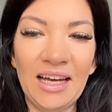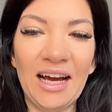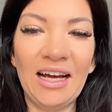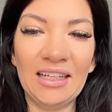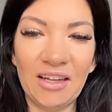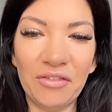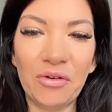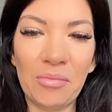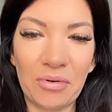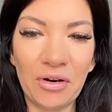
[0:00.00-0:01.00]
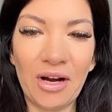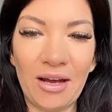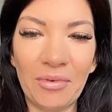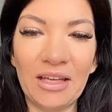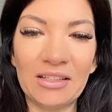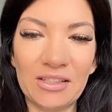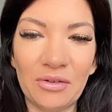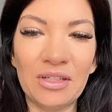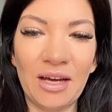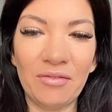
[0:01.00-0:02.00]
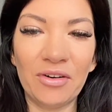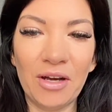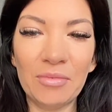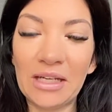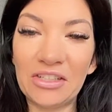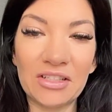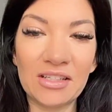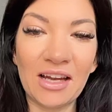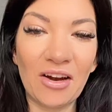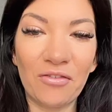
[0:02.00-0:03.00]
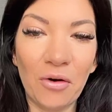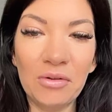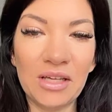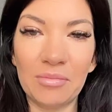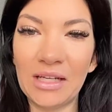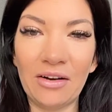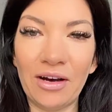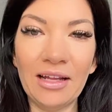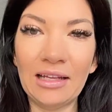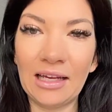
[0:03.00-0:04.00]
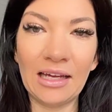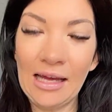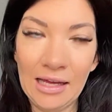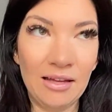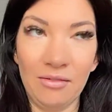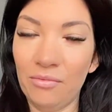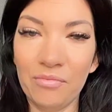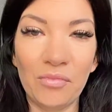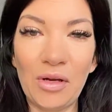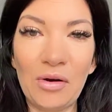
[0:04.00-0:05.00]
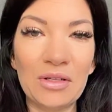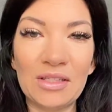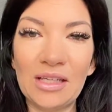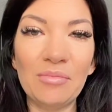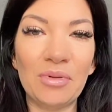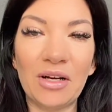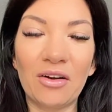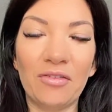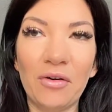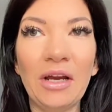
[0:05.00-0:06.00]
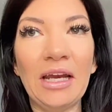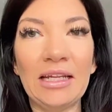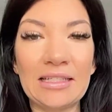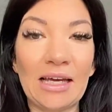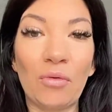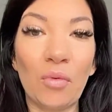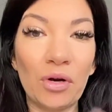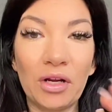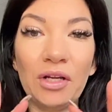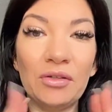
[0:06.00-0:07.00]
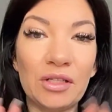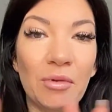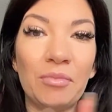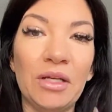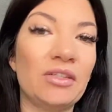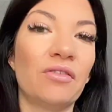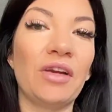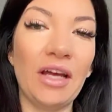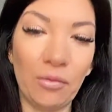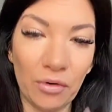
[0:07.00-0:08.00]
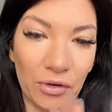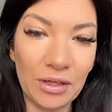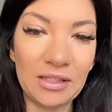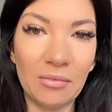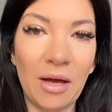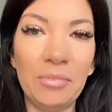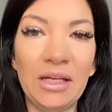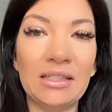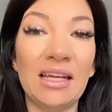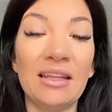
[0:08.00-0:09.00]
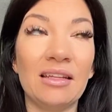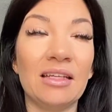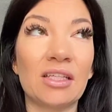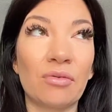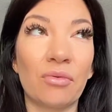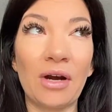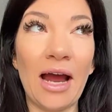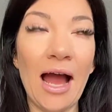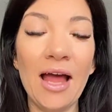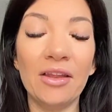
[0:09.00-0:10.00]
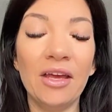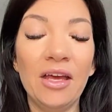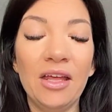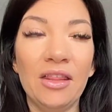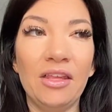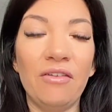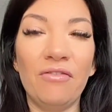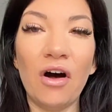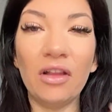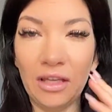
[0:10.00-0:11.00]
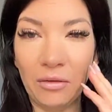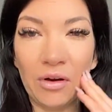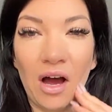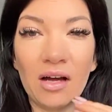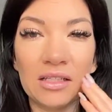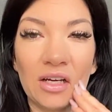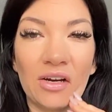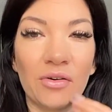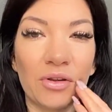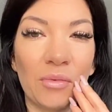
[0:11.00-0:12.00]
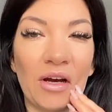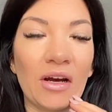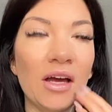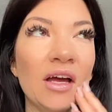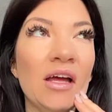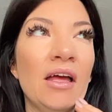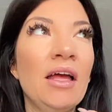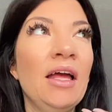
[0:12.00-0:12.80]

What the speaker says: Yeah, I love the reprogramming. It's so time for an update, just like our phones update, right? Like, we go to sleep, plug our phone in, and it's like, we're going to do some updates overnight. We're doing some updates today. We're at the fall equinox here in North America.